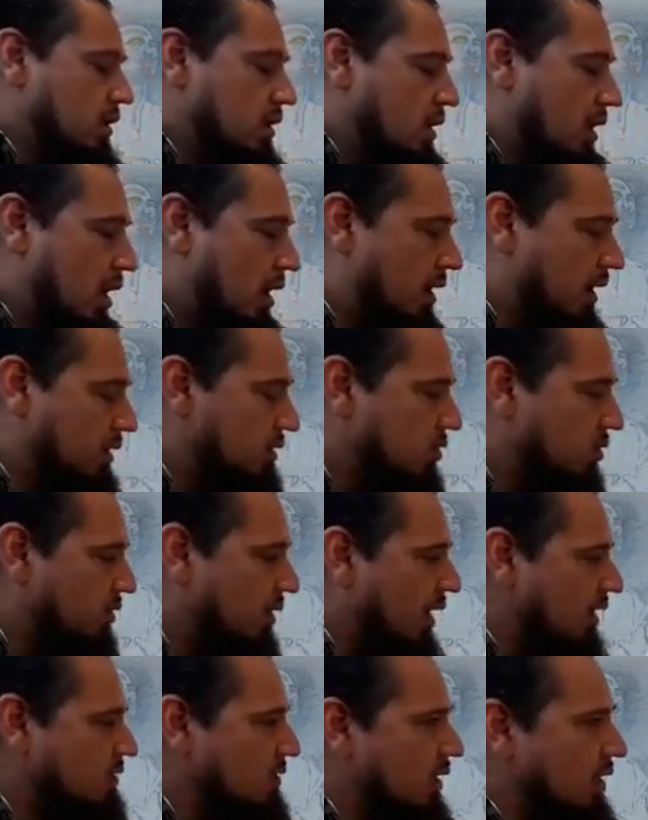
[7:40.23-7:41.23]
All right, so
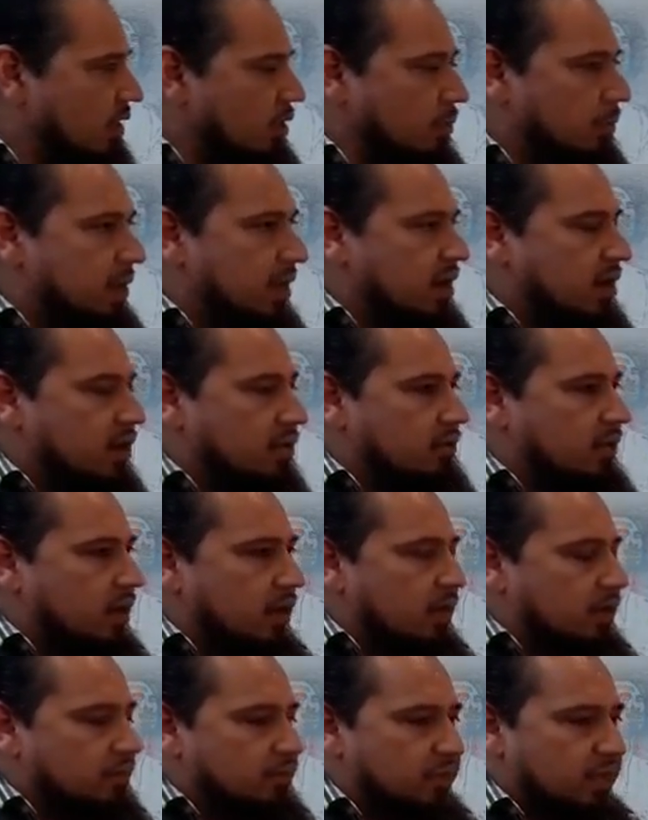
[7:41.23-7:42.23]
that's a little bit
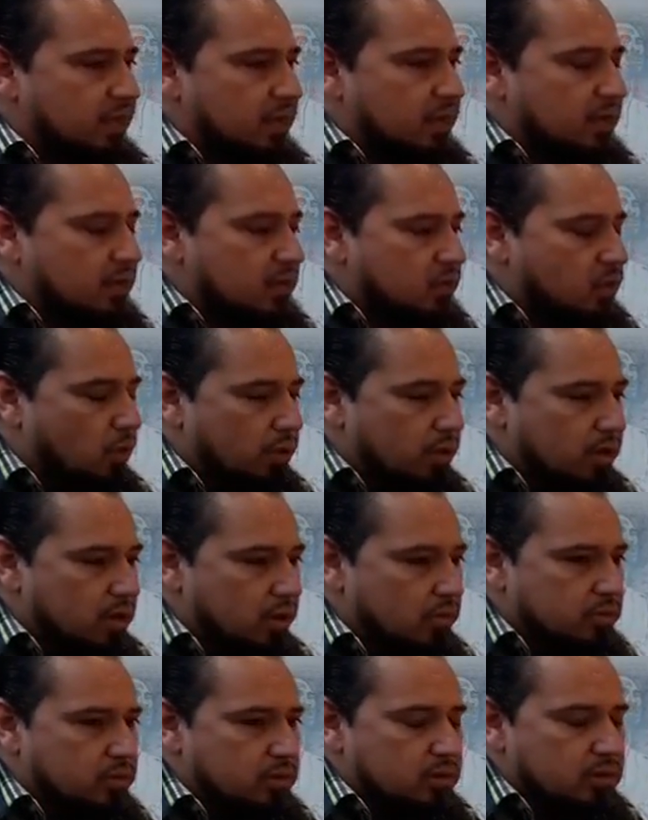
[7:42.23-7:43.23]
of the quarter
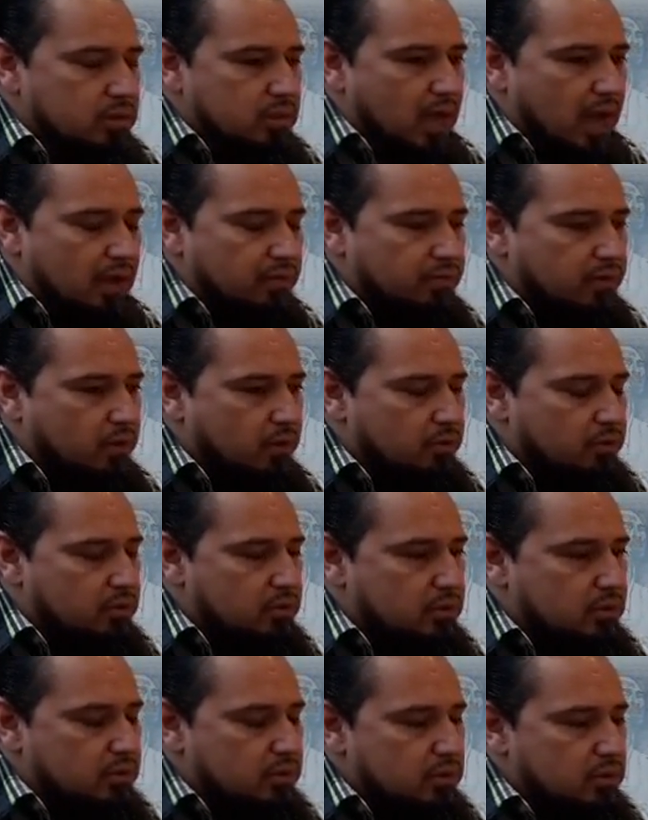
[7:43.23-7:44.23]
notes, half
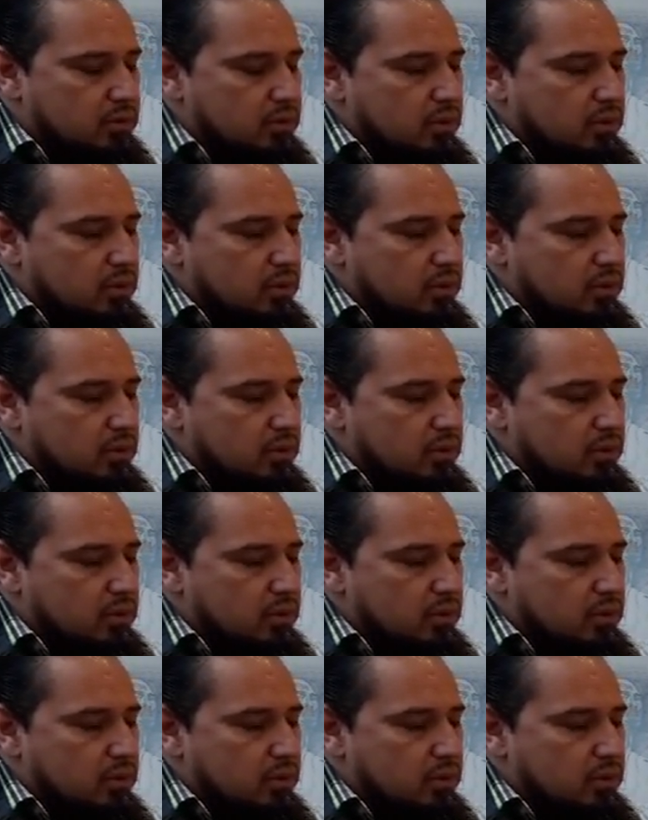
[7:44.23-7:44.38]
notes,